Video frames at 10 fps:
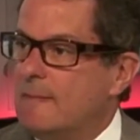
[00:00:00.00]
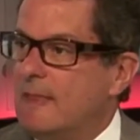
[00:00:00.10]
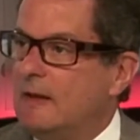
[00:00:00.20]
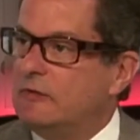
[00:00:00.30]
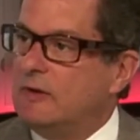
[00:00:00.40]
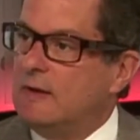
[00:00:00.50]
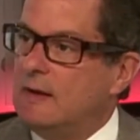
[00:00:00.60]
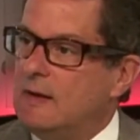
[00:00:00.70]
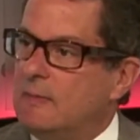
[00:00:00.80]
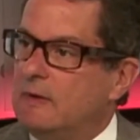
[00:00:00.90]
That's the
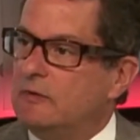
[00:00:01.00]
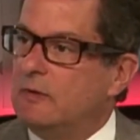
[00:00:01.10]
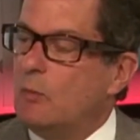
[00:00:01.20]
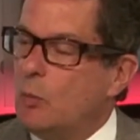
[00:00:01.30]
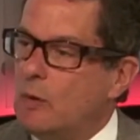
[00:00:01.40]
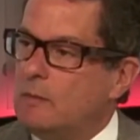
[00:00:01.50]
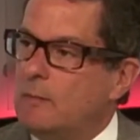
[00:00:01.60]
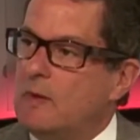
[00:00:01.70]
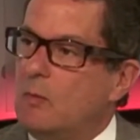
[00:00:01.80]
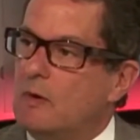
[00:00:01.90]
key, because it
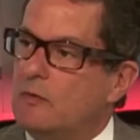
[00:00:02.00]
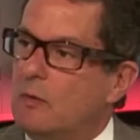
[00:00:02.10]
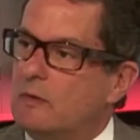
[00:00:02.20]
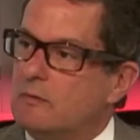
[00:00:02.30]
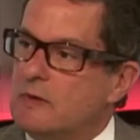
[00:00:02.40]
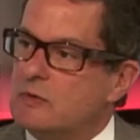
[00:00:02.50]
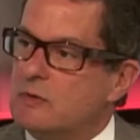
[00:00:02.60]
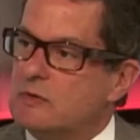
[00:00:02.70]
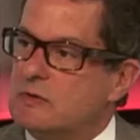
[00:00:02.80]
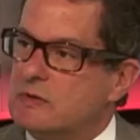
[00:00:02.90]
wouldn't be worth all the
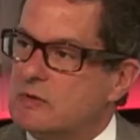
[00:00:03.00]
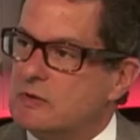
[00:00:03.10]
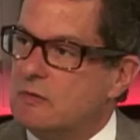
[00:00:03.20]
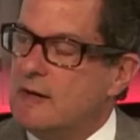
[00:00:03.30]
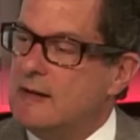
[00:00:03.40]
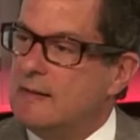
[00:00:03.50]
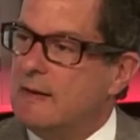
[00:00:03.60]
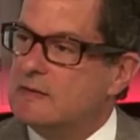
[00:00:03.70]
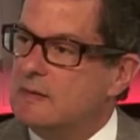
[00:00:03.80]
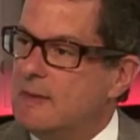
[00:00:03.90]
resources to screen
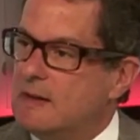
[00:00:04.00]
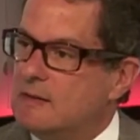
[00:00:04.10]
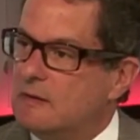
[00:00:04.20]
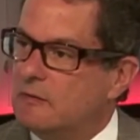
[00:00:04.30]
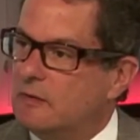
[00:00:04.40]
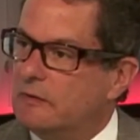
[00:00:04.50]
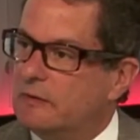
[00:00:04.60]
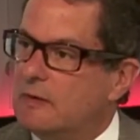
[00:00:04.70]
unless it made a difference.